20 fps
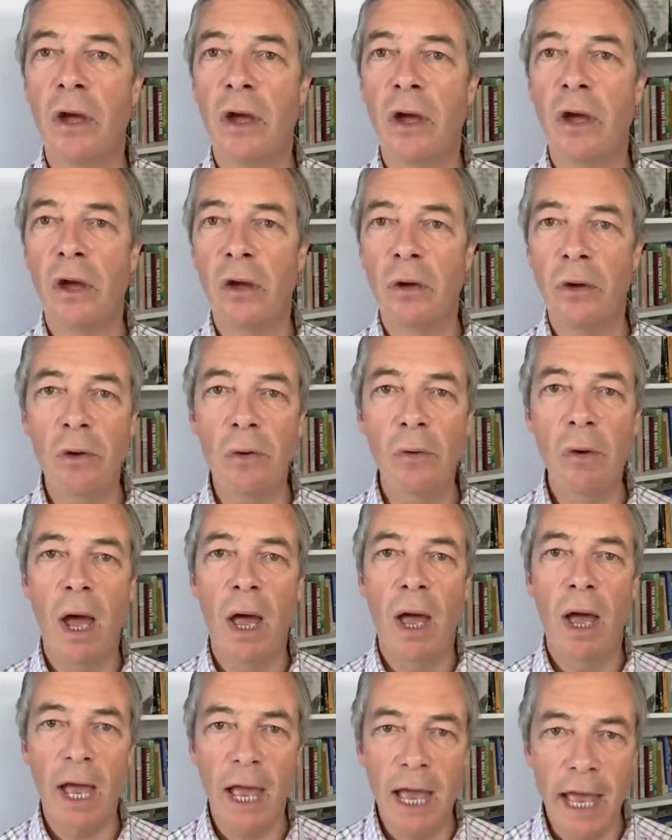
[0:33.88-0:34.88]
who
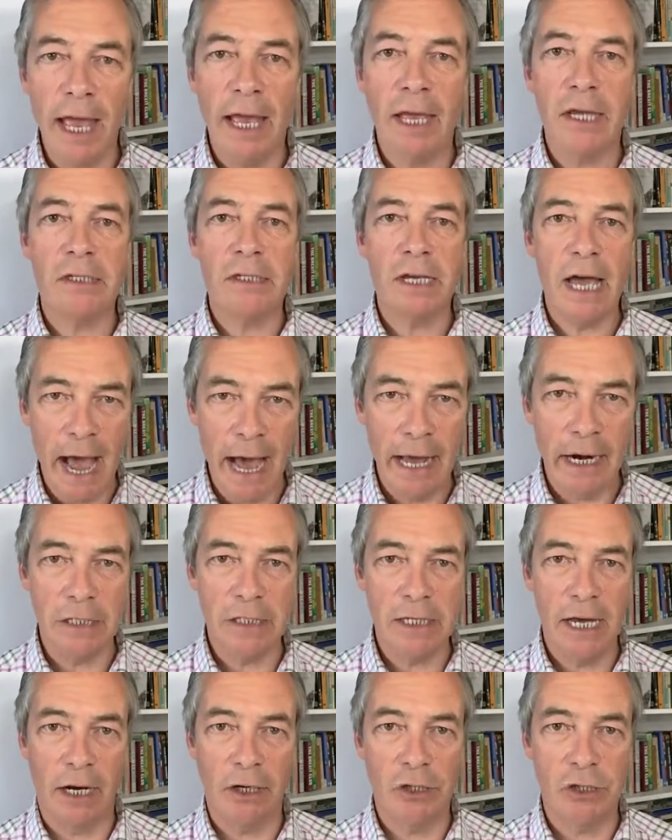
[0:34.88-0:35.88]
is out of
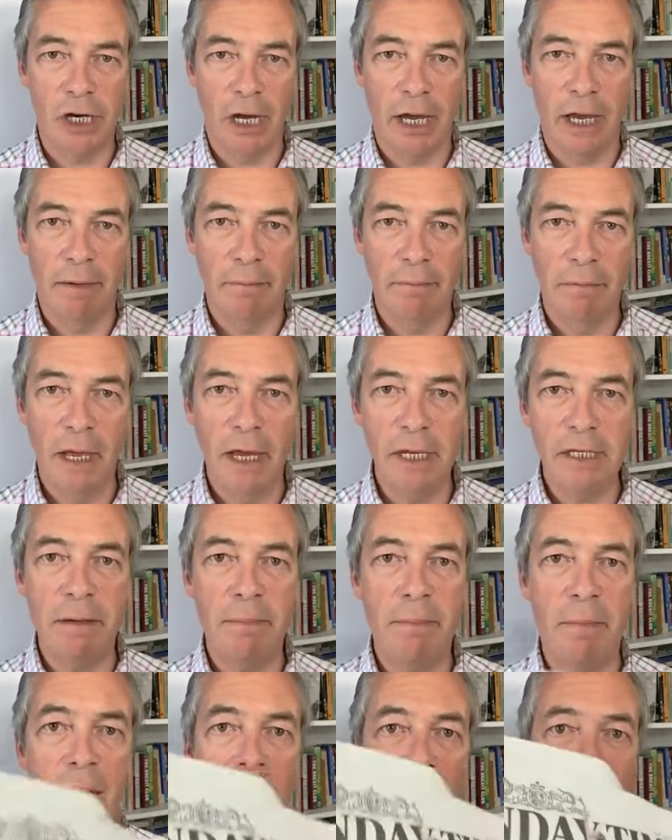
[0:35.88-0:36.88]
touch here? Is it
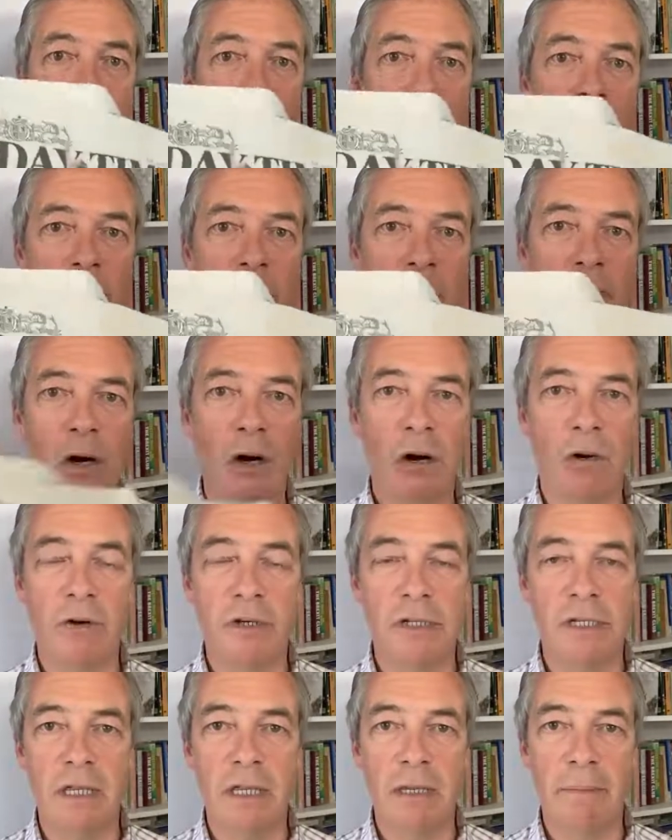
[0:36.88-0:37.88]
me, or
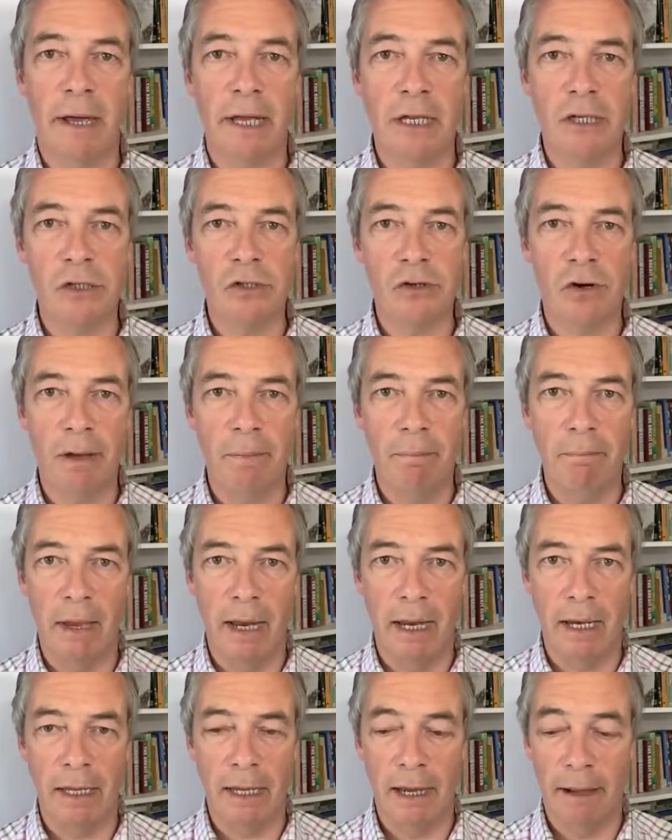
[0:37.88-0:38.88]
is it the mainstream
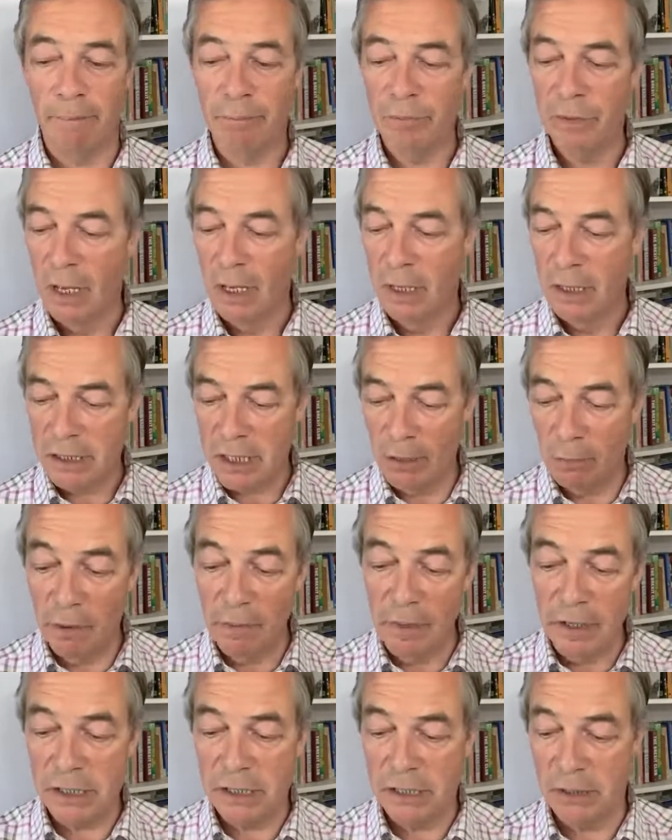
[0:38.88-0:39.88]
media? So what
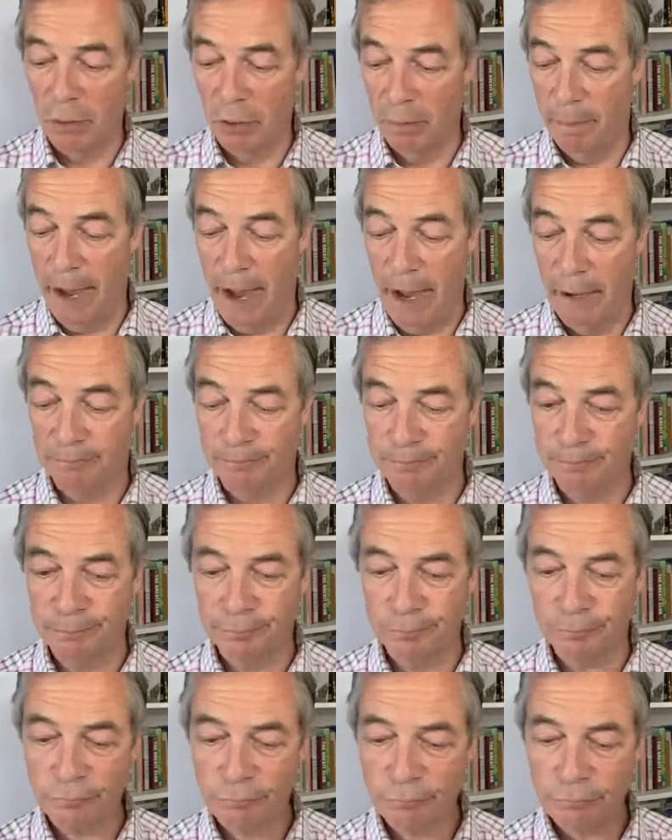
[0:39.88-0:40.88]
this is all about
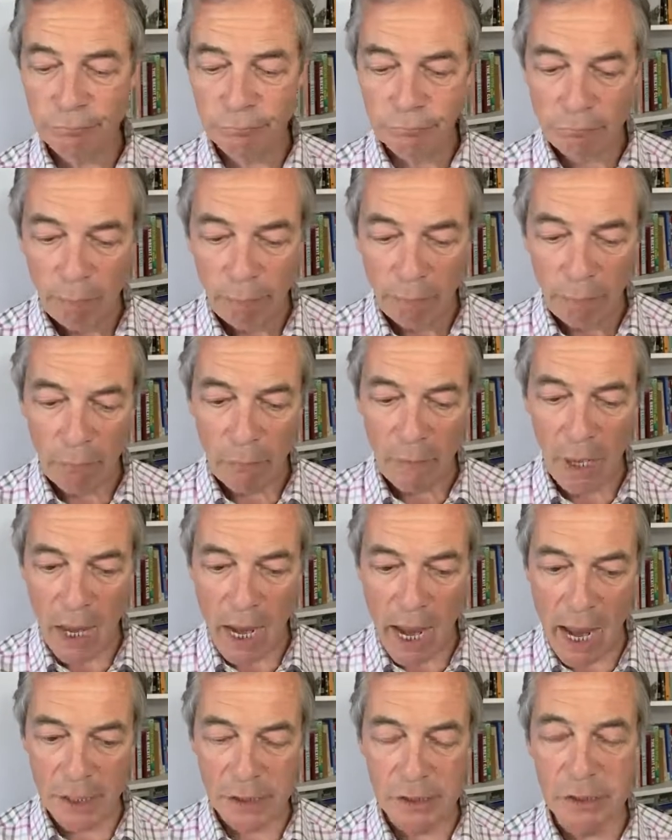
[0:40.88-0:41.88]

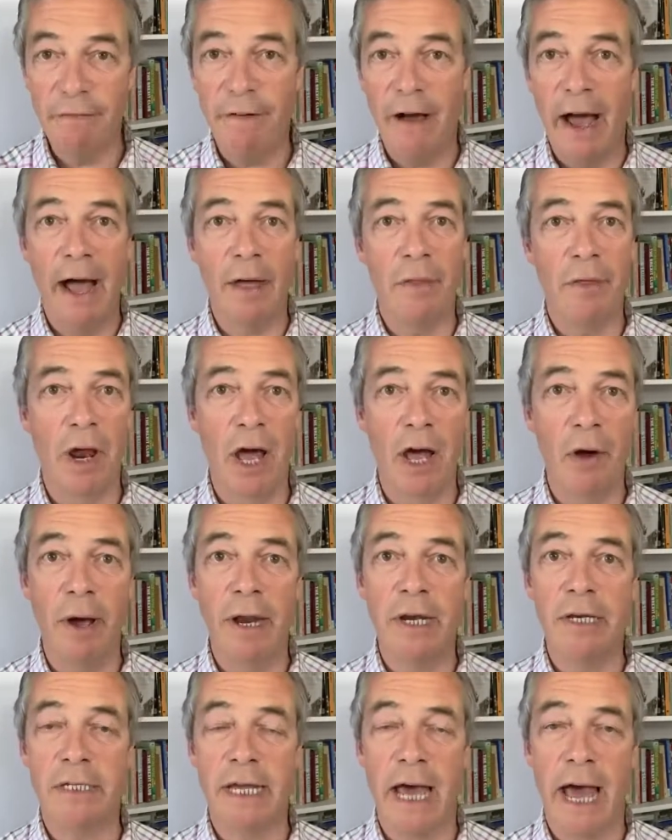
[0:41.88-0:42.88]
is the fact that I
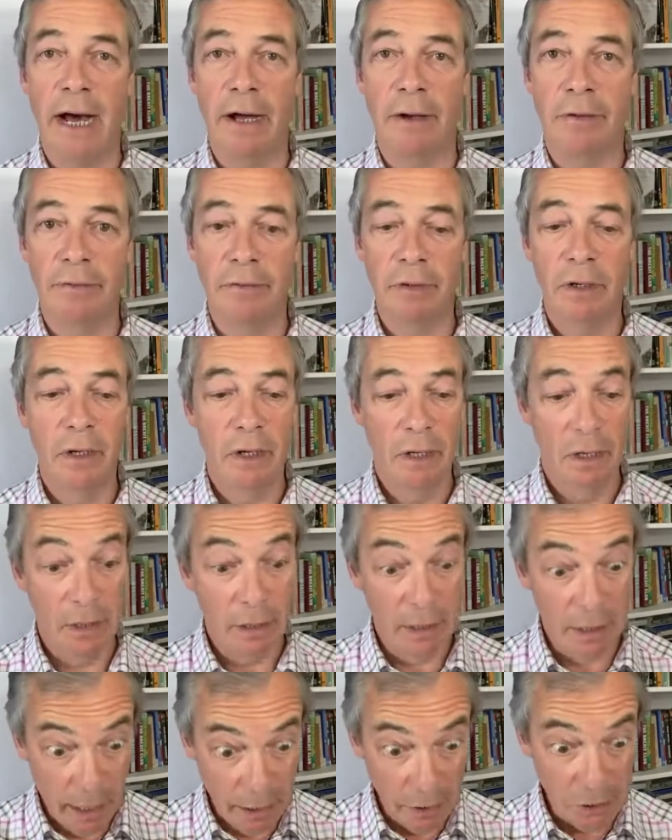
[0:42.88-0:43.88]
went down
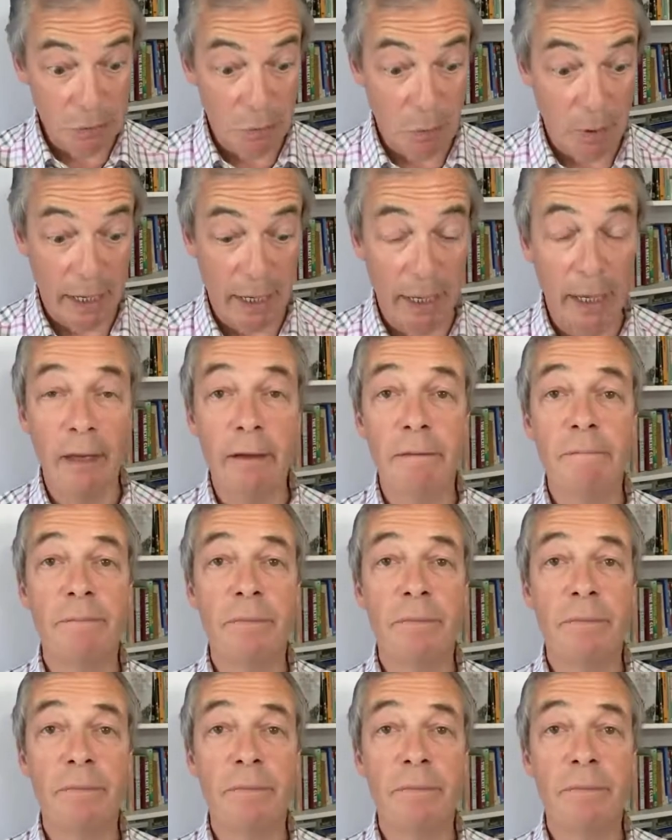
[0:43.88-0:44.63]
last week,